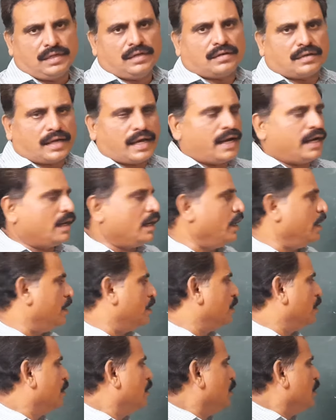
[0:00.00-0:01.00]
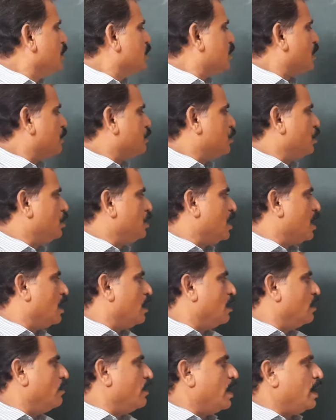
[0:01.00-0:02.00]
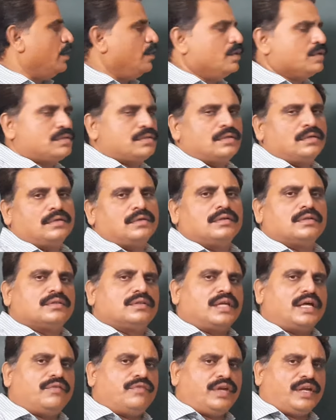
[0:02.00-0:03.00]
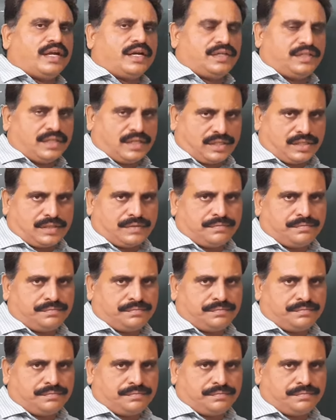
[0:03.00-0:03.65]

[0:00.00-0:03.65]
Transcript: Directly substitute the values, then we get that.